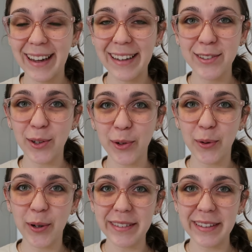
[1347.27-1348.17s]
I don't
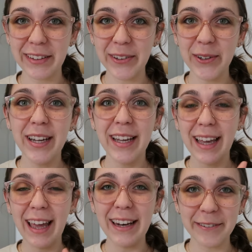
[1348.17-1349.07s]
know what to do,
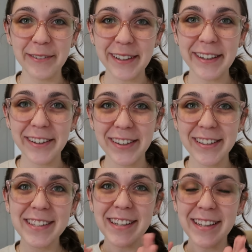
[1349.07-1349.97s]
and it really hurts.